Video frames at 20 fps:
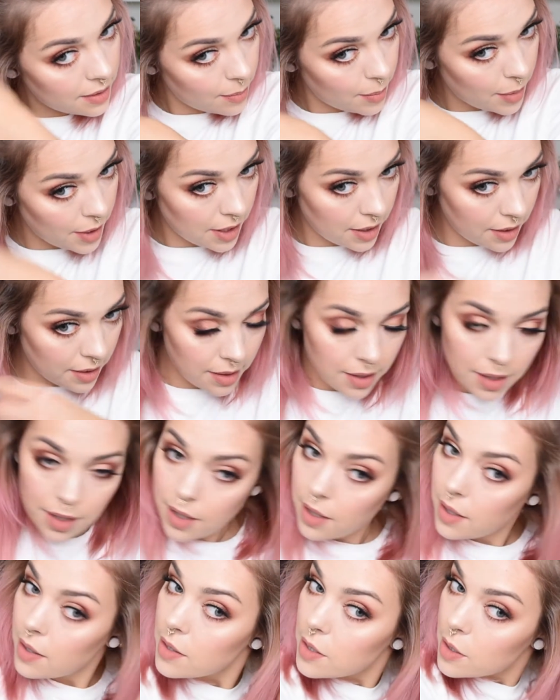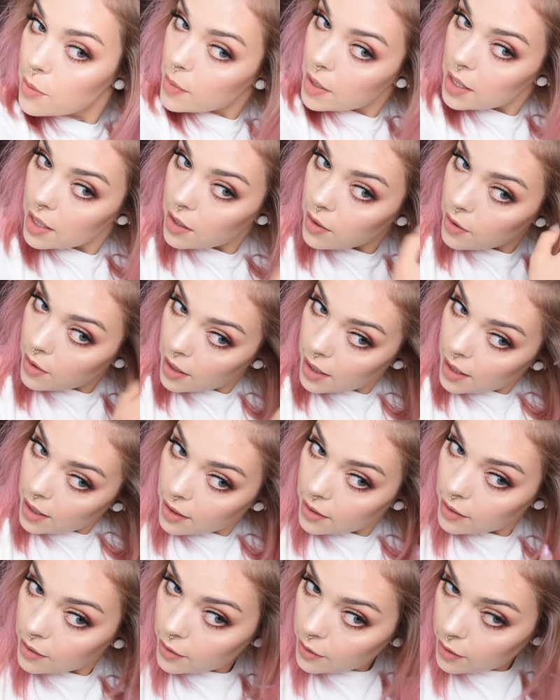the bun to make your
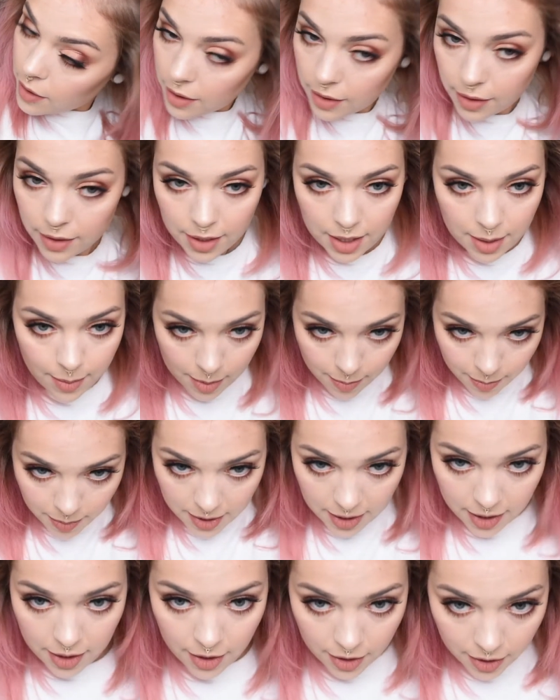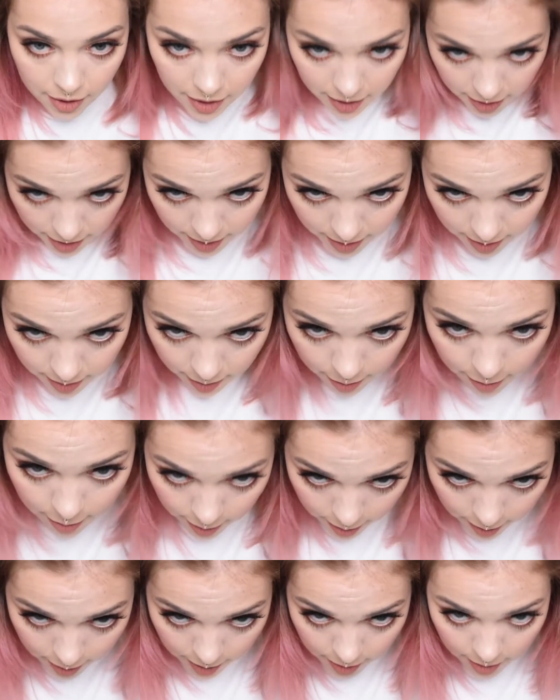hair look a little bit bigger.
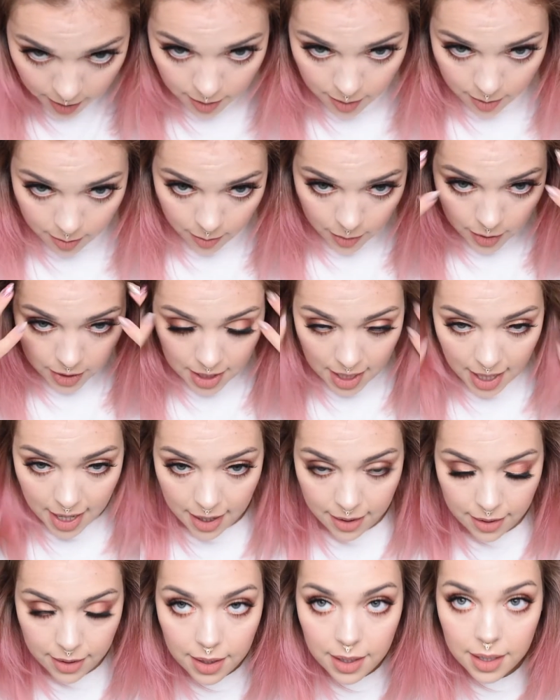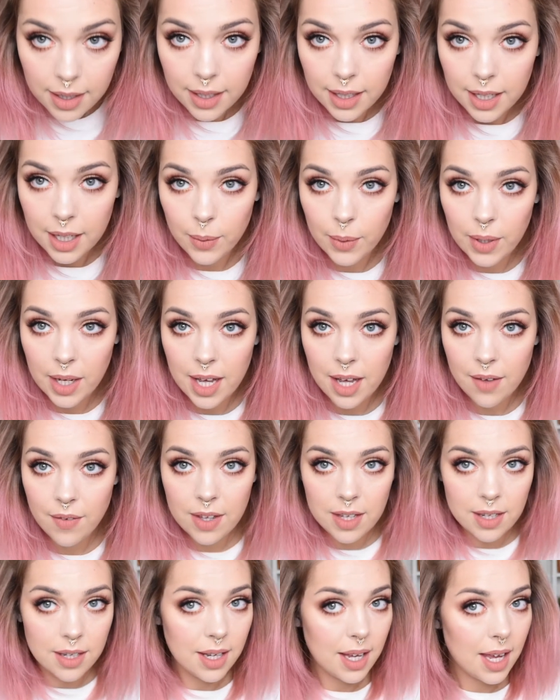But yeah, here we have
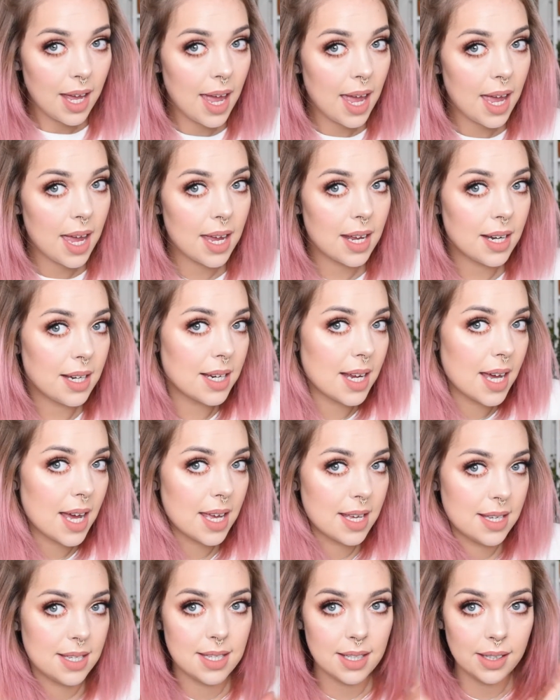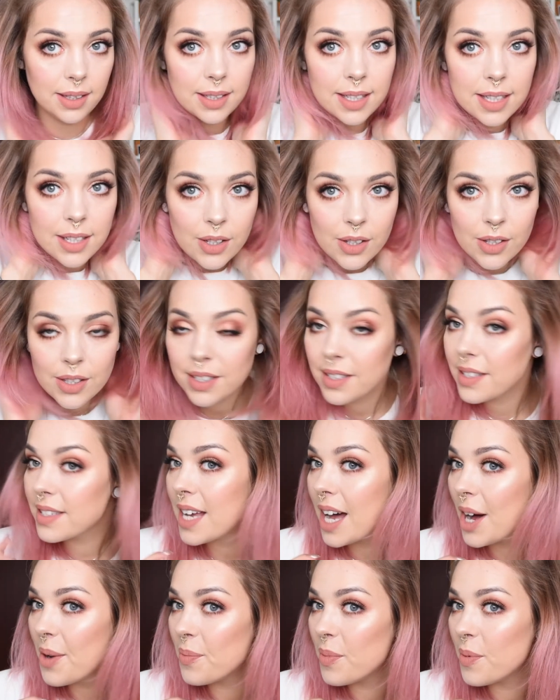it, a nice little
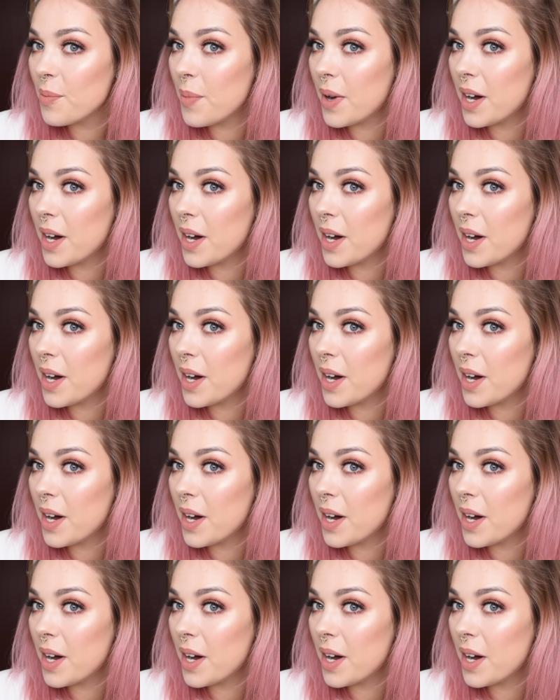top